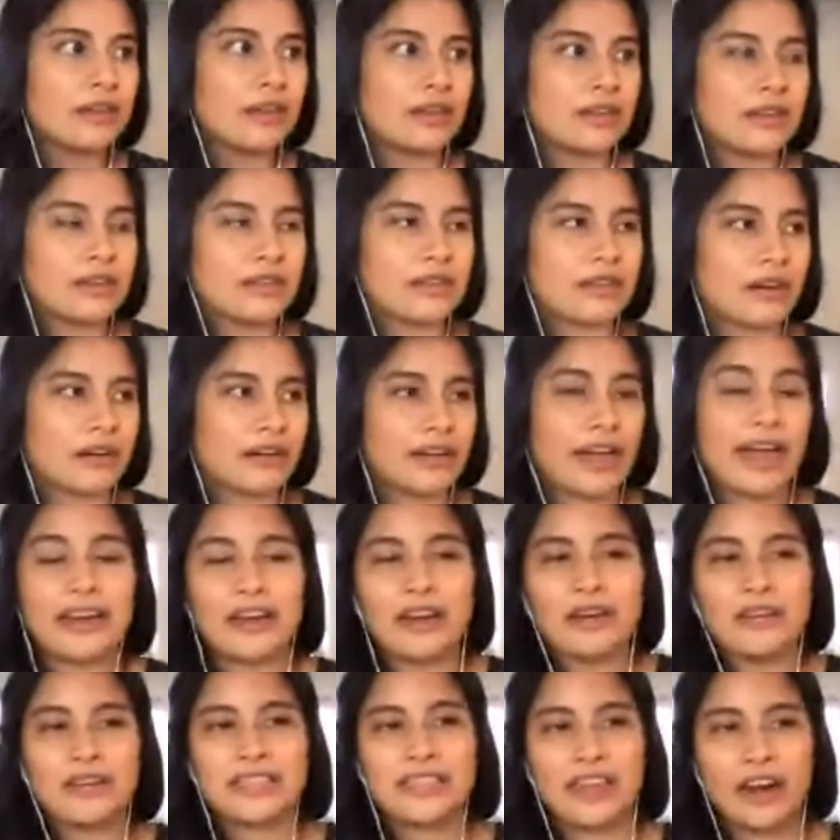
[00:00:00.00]
So I
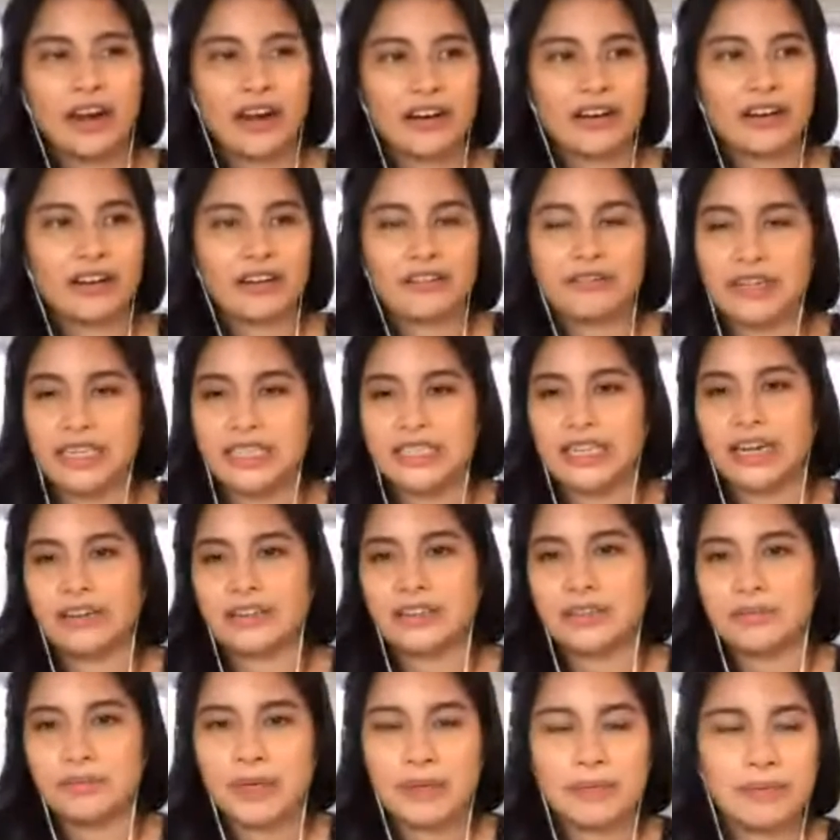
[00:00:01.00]
know it's harder to reach out
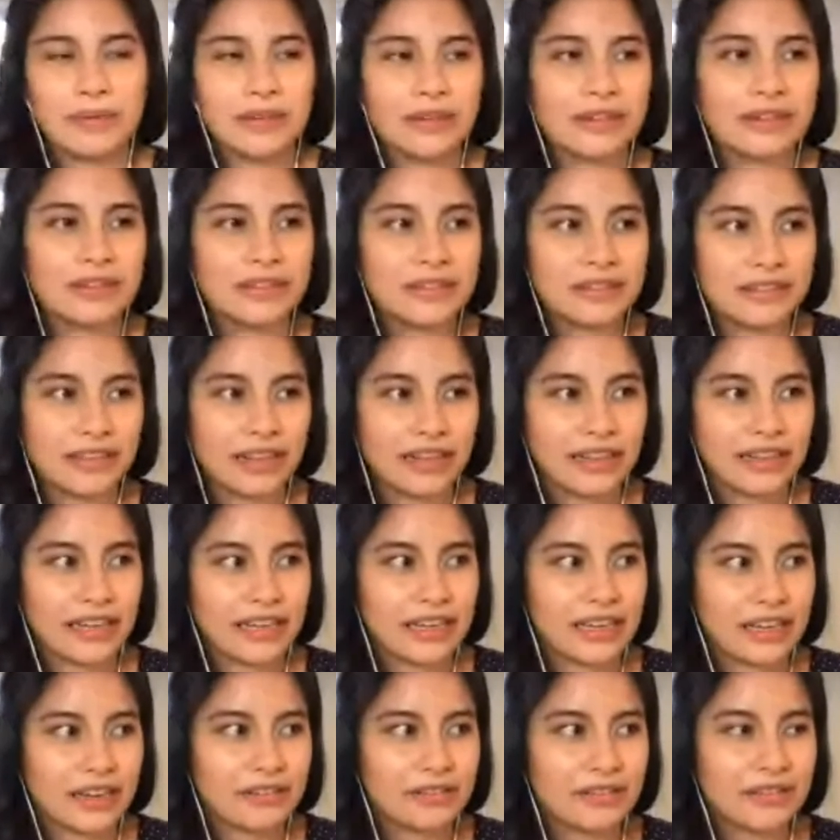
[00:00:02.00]
to people not
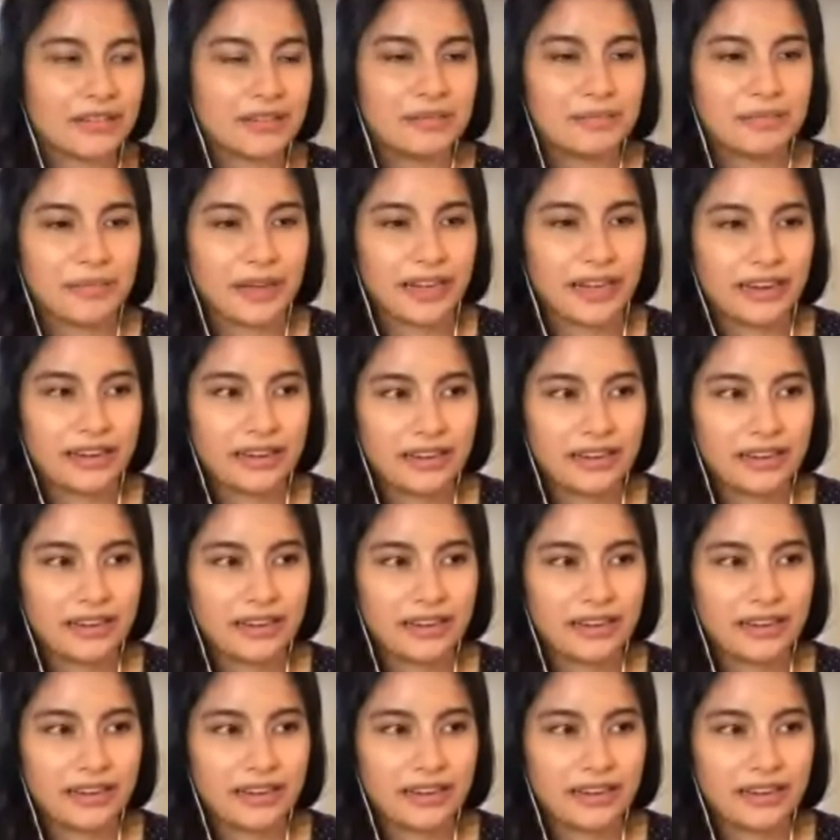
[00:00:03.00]
like you, but